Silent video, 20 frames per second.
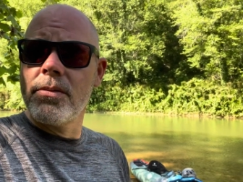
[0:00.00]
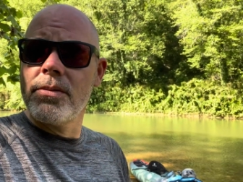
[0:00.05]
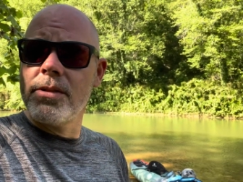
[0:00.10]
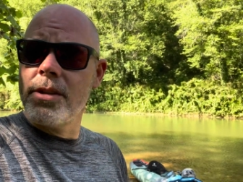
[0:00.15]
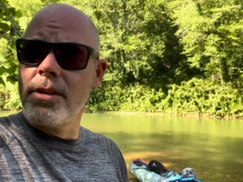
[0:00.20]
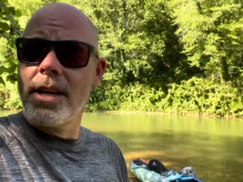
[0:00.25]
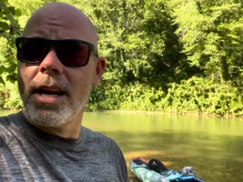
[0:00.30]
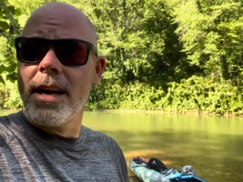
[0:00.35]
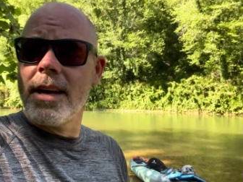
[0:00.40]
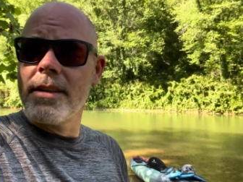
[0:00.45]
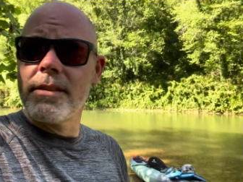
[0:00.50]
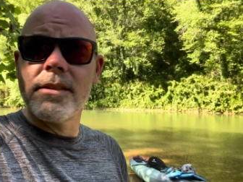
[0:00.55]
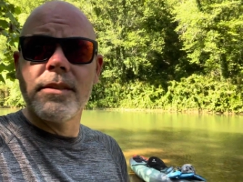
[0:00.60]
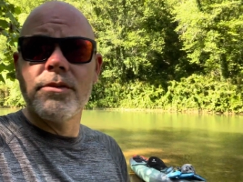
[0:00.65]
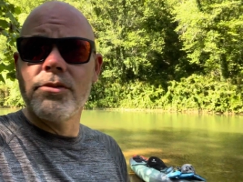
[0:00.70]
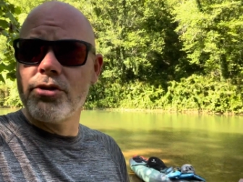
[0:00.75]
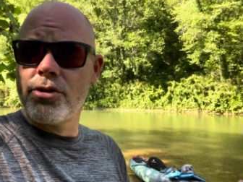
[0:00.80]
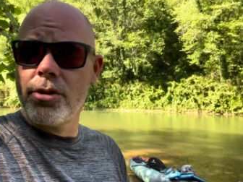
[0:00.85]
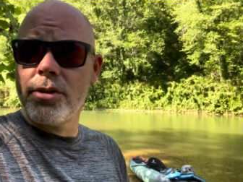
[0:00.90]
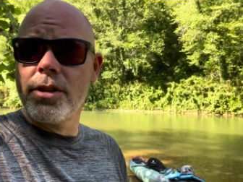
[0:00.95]
you guys
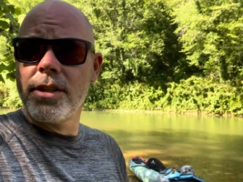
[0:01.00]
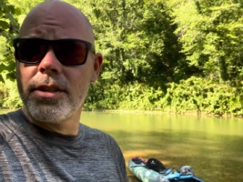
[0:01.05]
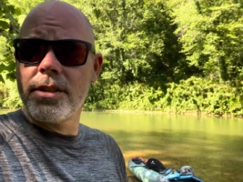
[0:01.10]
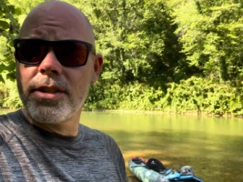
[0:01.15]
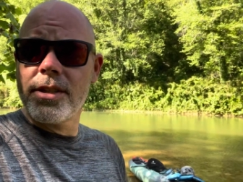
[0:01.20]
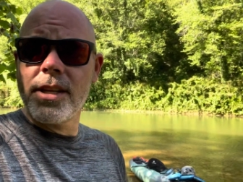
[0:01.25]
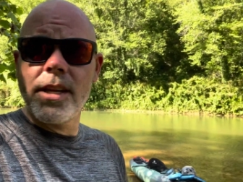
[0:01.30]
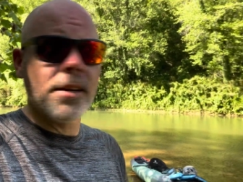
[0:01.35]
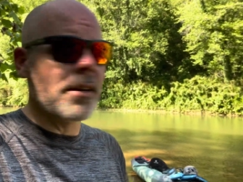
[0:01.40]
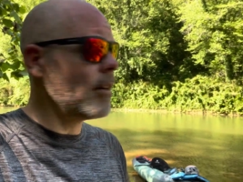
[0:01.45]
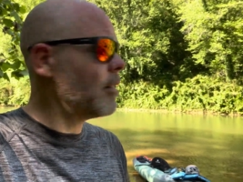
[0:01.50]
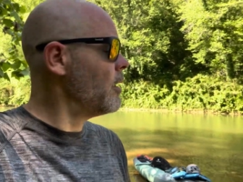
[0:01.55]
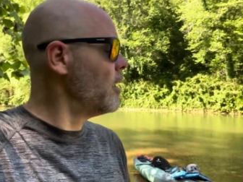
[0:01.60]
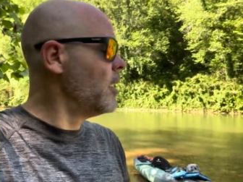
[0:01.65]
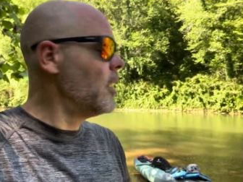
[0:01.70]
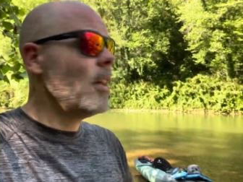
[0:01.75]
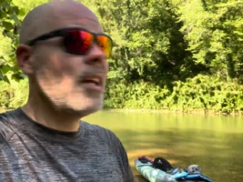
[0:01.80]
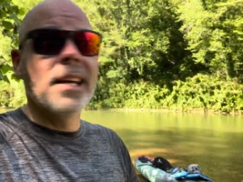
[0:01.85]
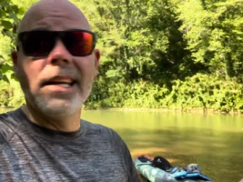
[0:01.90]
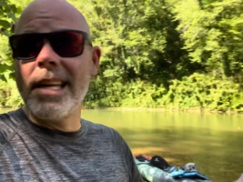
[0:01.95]
should consider
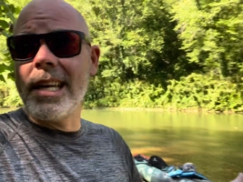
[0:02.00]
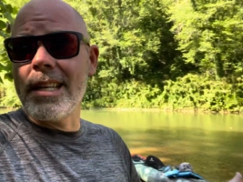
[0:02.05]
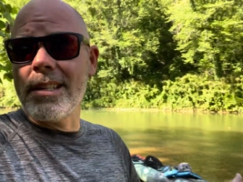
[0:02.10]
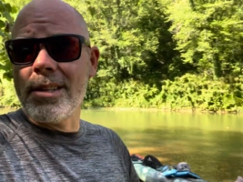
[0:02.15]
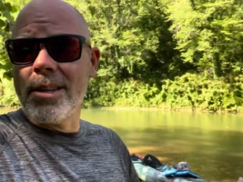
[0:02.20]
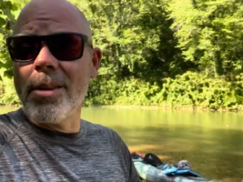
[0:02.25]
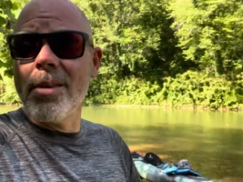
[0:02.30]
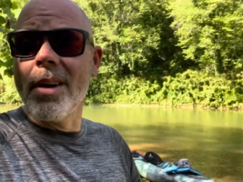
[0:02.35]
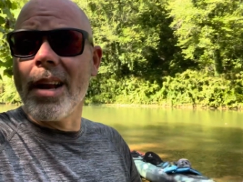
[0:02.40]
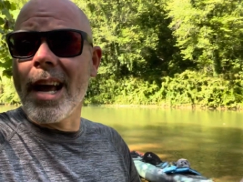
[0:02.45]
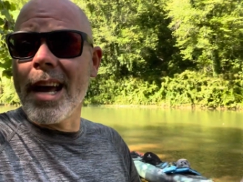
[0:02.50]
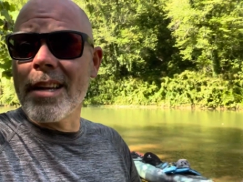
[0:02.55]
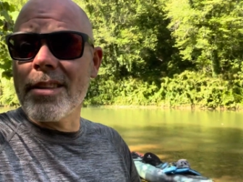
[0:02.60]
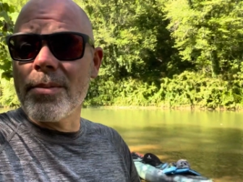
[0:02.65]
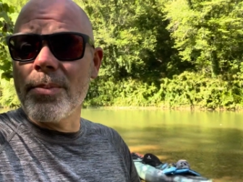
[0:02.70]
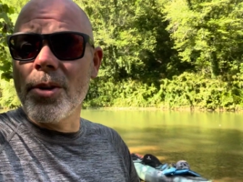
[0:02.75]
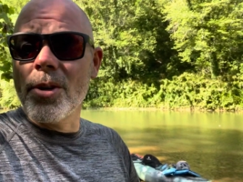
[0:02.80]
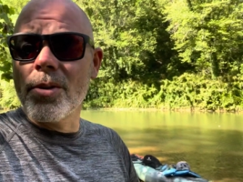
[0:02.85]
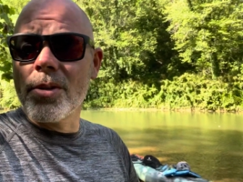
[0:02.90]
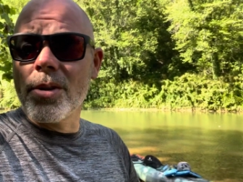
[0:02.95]
getting you an
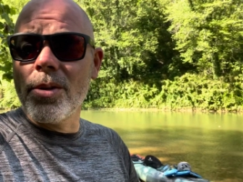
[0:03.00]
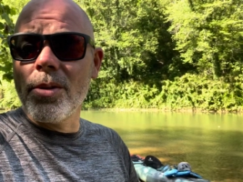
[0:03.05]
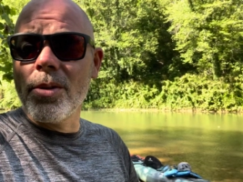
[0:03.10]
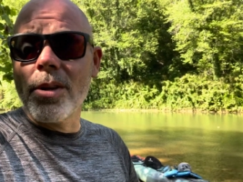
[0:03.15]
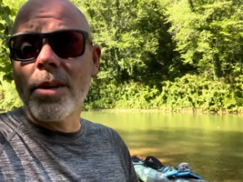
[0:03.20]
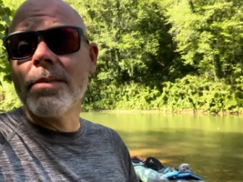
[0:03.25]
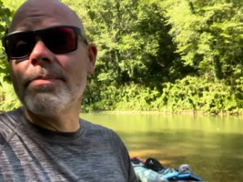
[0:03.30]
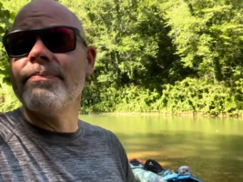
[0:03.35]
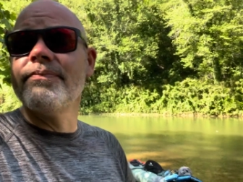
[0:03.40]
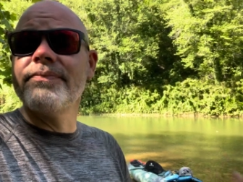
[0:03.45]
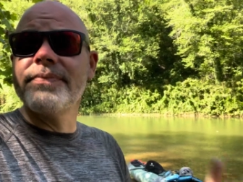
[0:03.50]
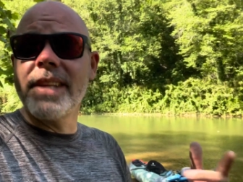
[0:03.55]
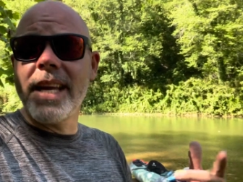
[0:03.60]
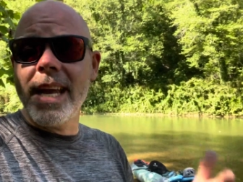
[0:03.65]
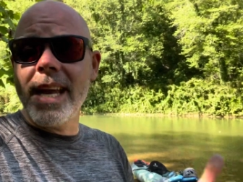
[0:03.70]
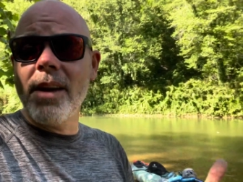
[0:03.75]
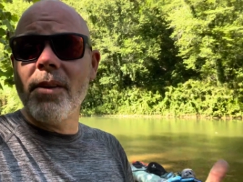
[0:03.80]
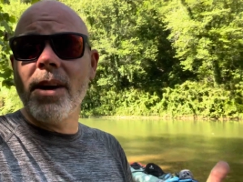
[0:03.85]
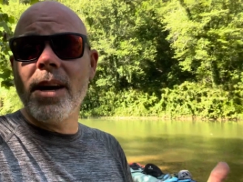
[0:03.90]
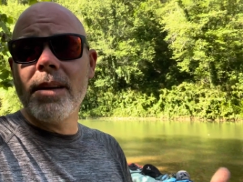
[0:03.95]
IceMule cooler.
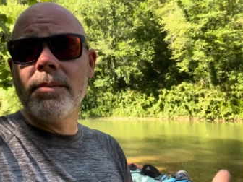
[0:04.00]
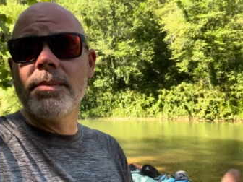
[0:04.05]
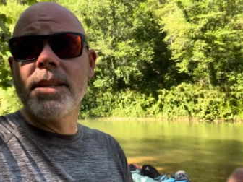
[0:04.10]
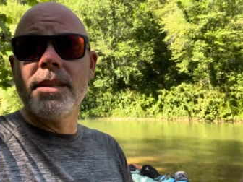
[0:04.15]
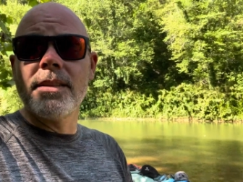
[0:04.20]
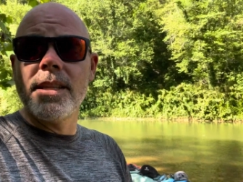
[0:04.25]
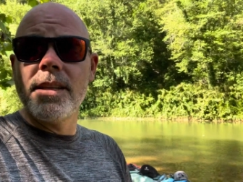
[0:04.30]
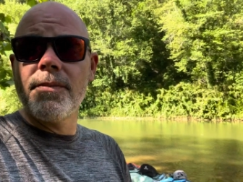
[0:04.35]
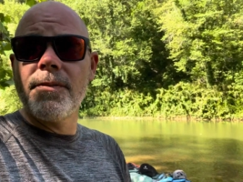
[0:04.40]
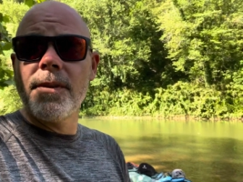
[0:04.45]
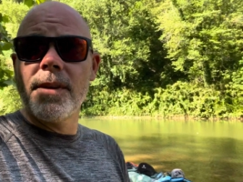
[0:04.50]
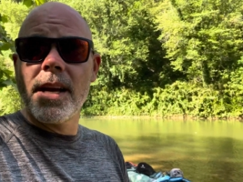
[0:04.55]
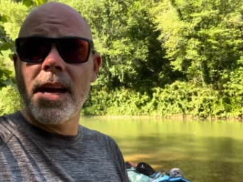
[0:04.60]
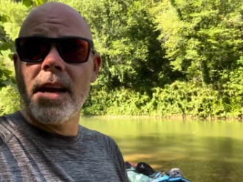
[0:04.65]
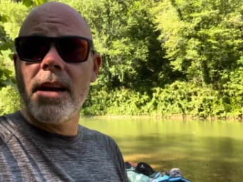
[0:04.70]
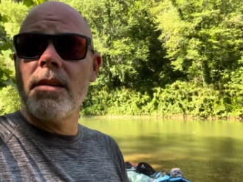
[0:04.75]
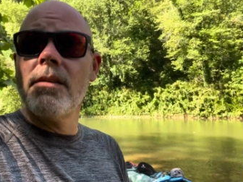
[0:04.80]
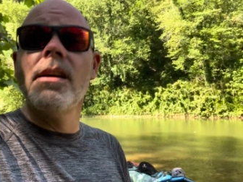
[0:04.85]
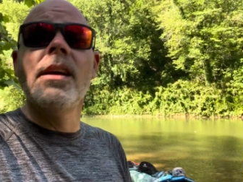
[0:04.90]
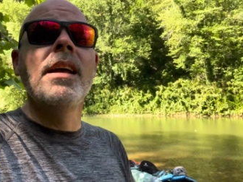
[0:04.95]
Anyway, that's it for
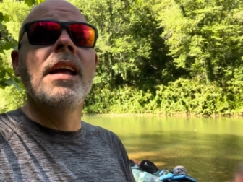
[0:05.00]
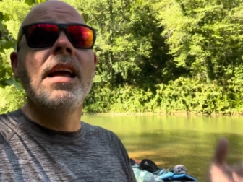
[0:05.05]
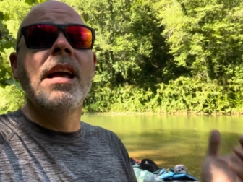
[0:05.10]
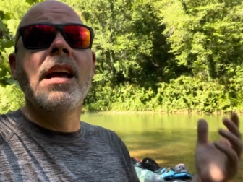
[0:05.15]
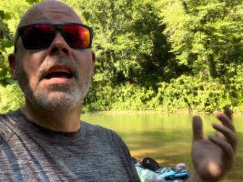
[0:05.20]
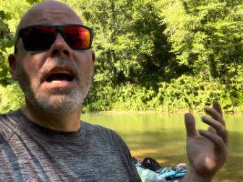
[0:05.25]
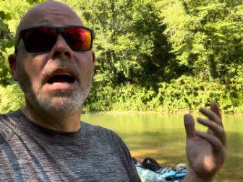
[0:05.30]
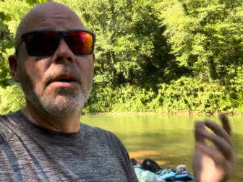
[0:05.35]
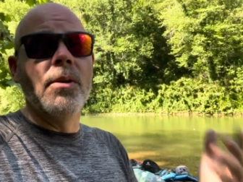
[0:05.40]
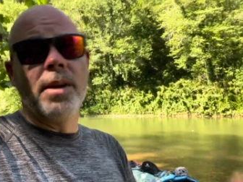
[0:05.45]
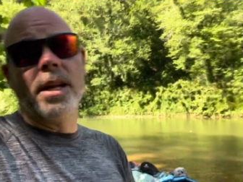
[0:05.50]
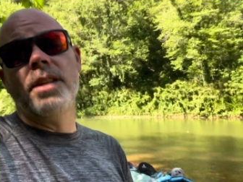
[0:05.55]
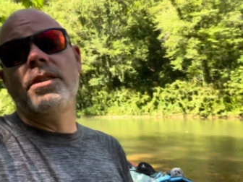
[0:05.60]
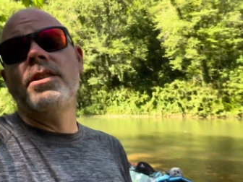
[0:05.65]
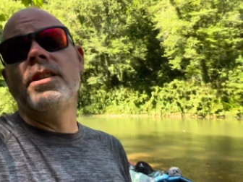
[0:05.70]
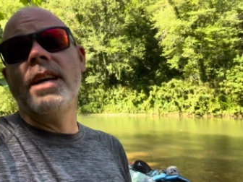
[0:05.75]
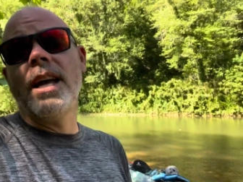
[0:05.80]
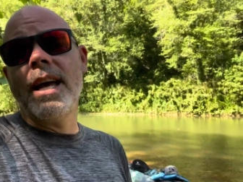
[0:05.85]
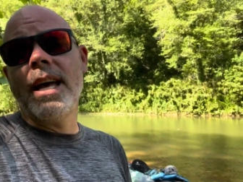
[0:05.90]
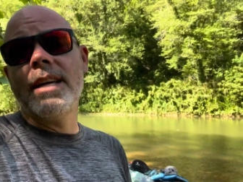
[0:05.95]
now. I will catch
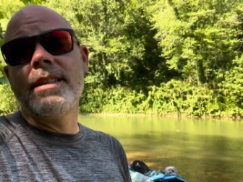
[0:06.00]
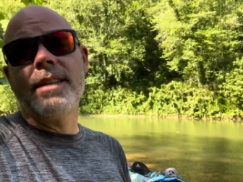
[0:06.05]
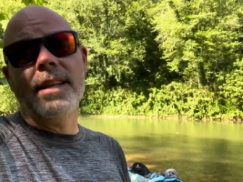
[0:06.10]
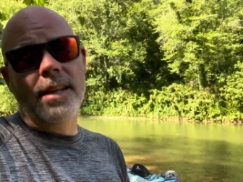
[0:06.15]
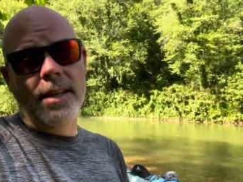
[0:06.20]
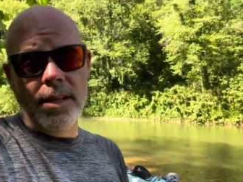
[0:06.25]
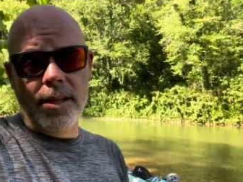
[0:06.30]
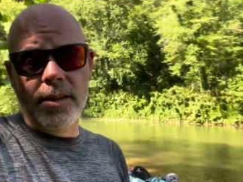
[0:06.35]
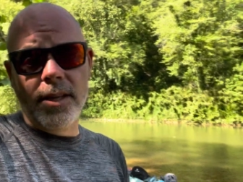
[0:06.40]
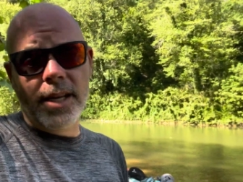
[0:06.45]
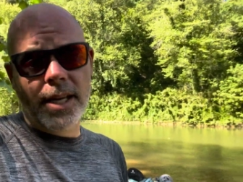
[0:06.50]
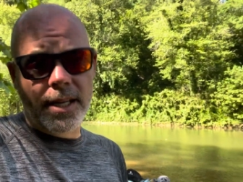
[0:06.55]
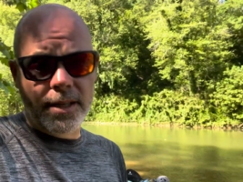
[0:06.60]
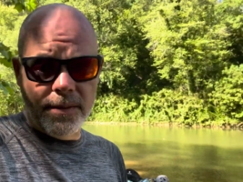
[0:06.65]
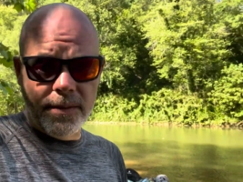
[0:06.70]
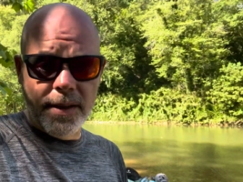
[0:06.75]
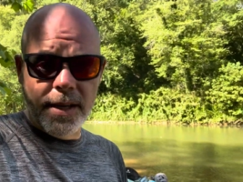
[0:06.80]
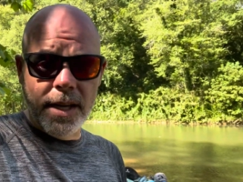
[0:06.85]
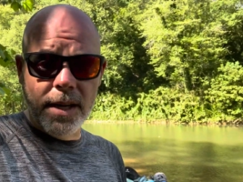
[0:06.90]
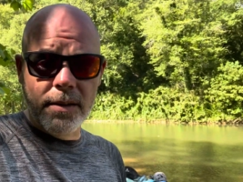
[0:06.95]
you guys in the next
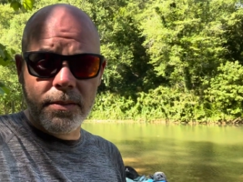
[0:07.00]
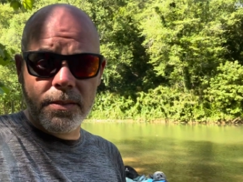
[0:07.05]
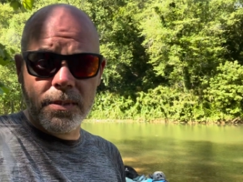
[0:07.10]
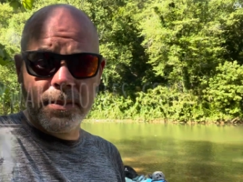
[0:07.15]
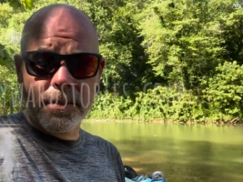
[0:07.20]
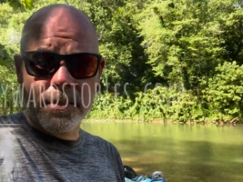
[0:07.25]
video.